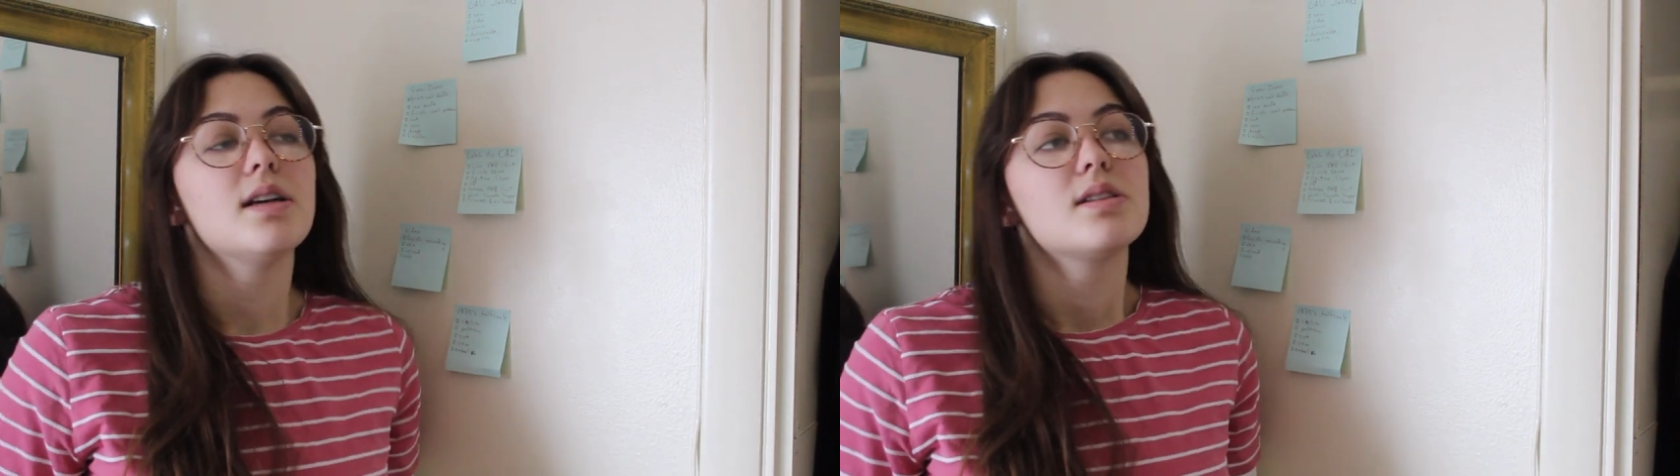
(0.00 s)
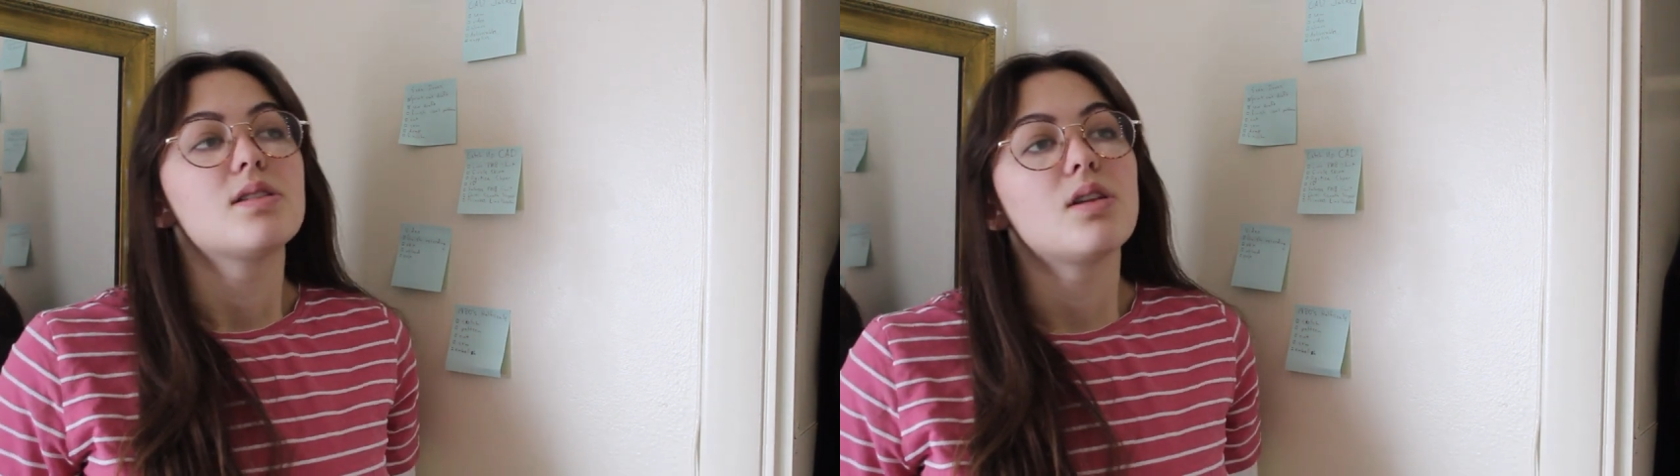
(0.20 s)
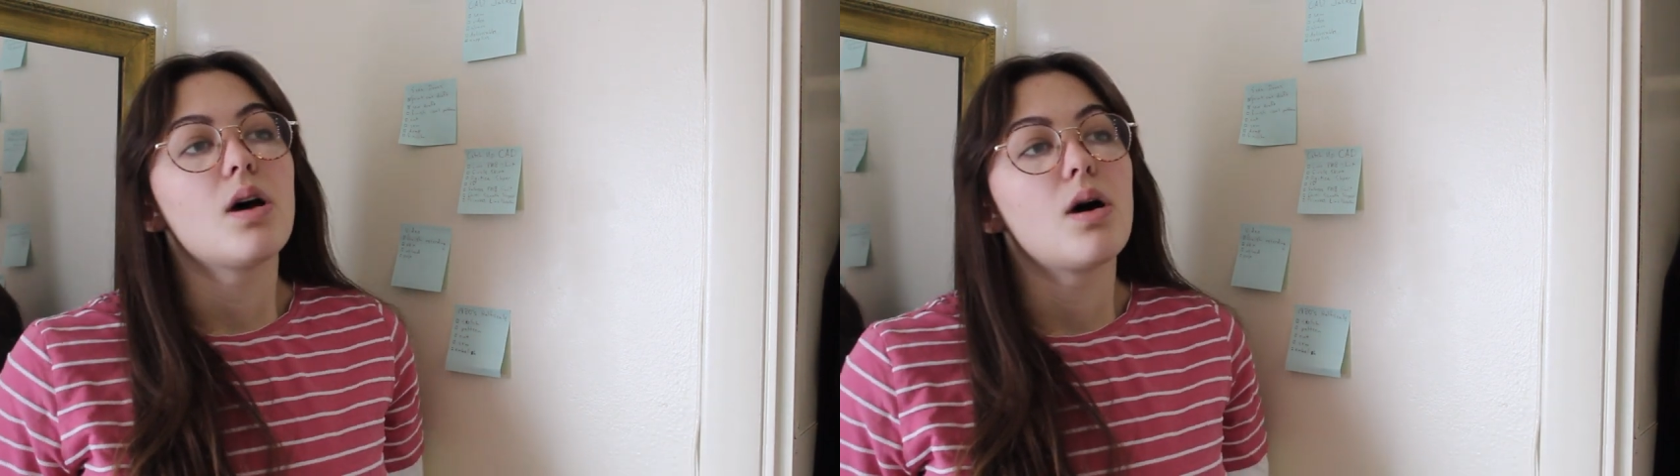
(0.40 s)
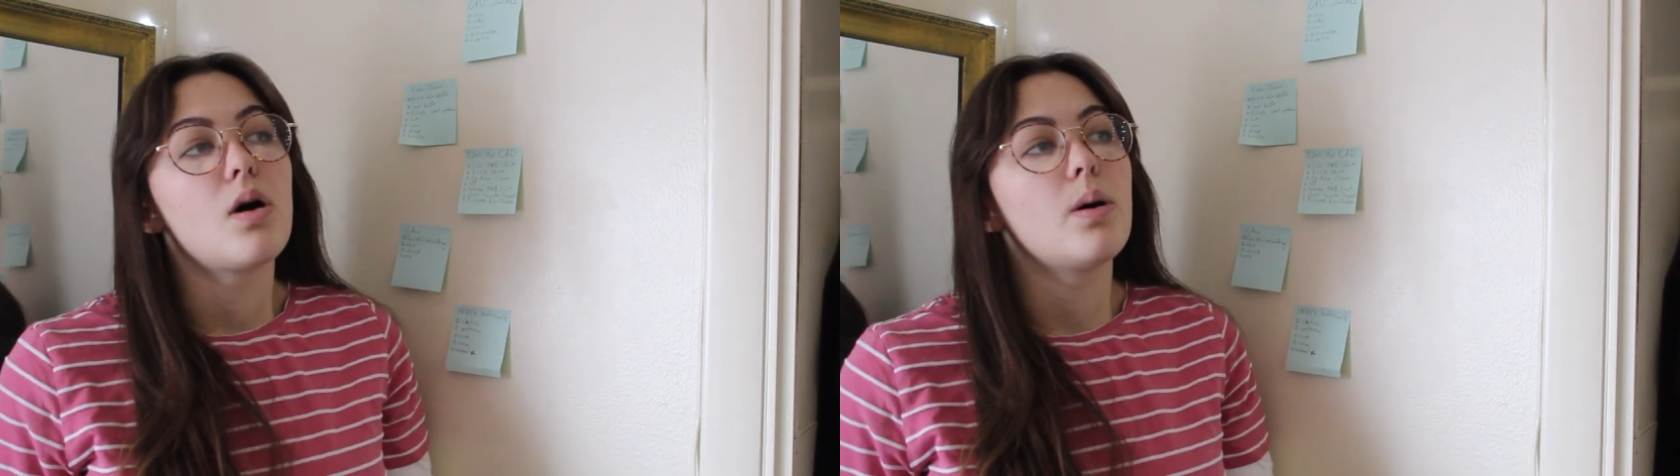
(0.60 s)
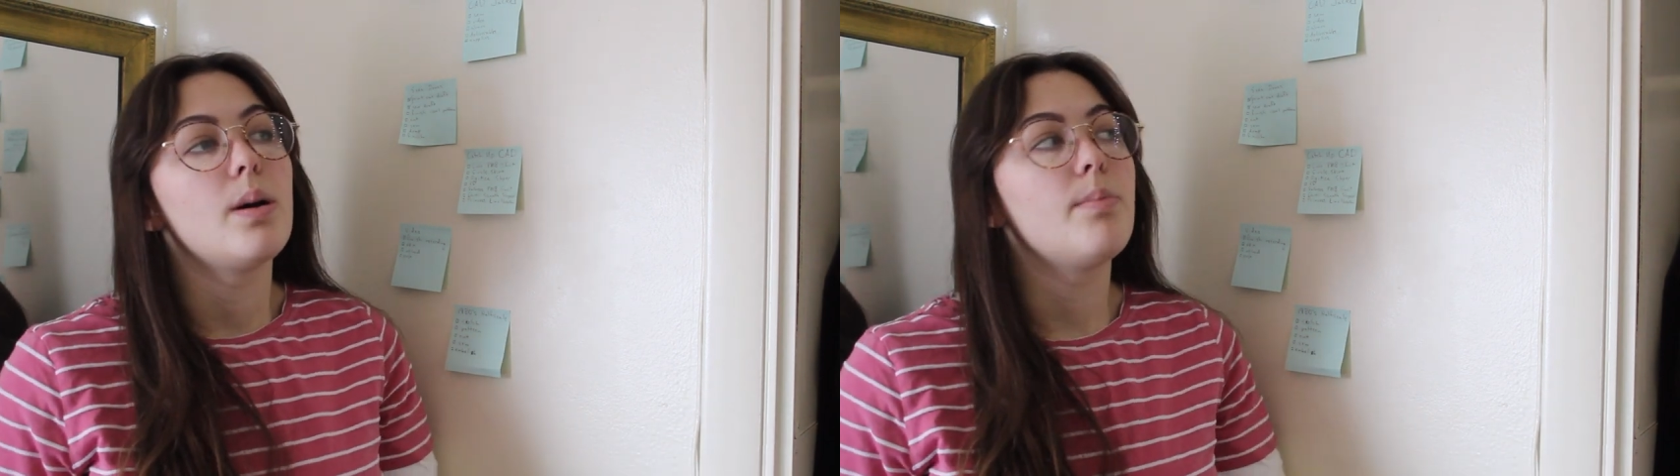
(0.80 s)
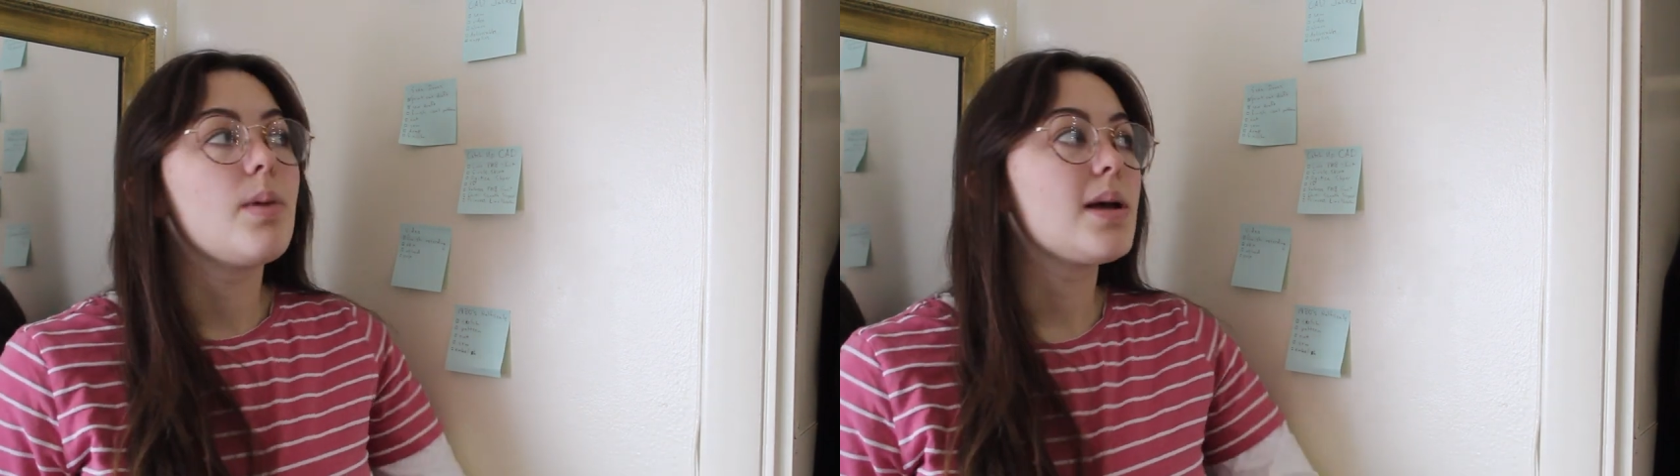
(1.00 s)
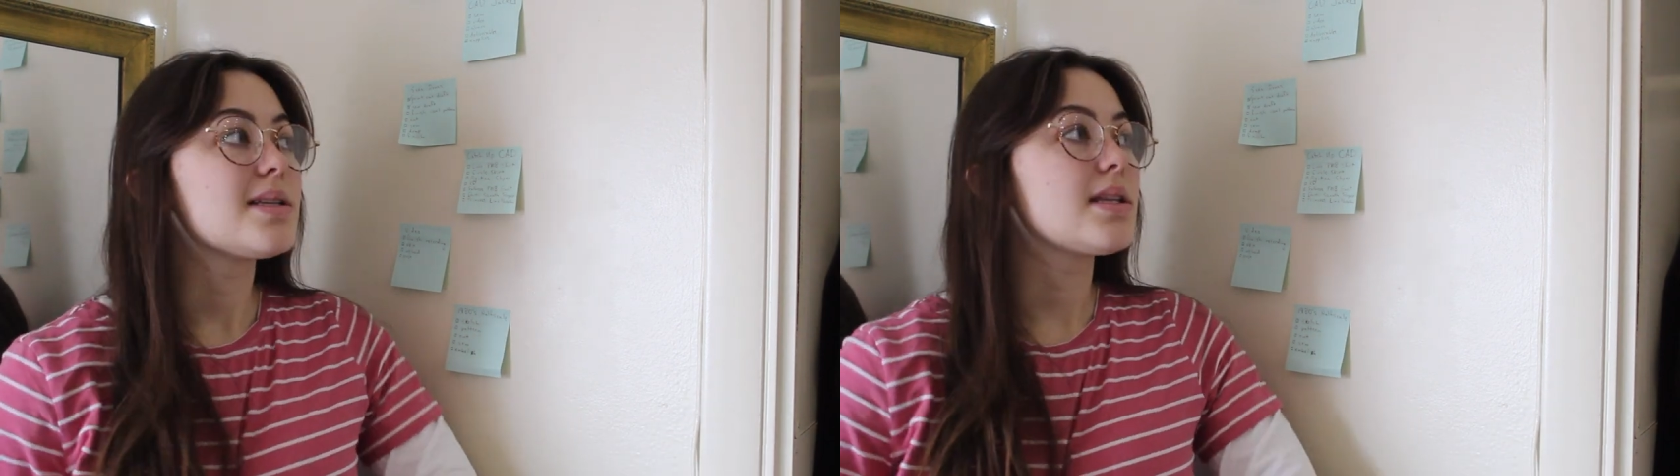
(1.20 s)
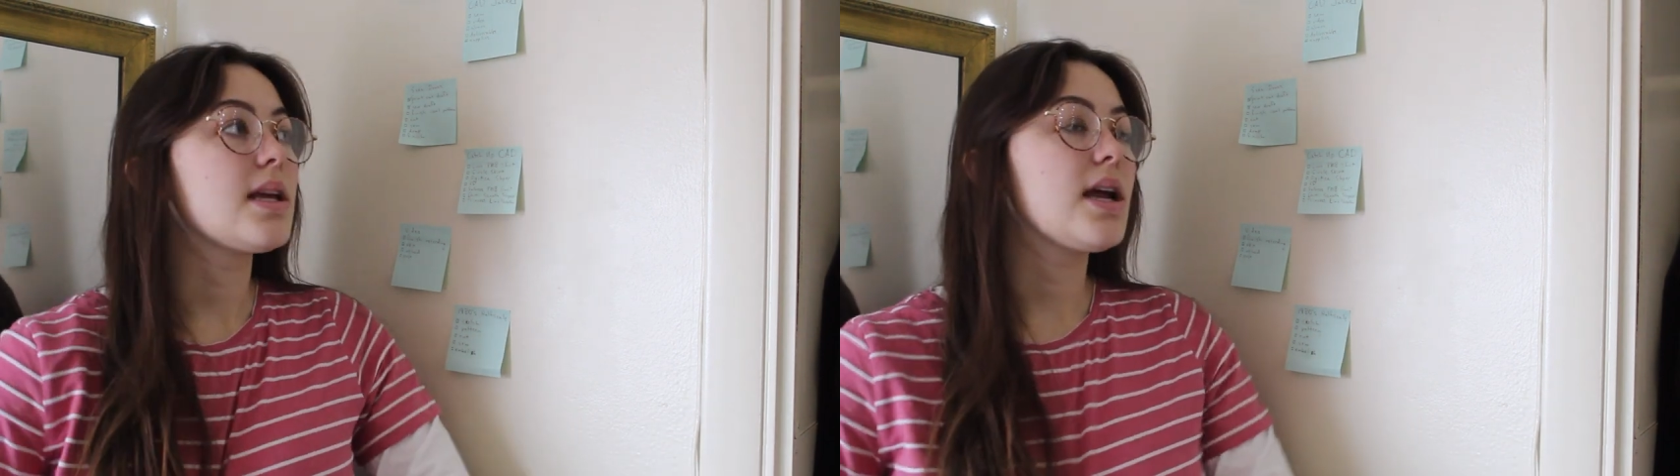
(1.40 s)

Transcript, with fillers: So basically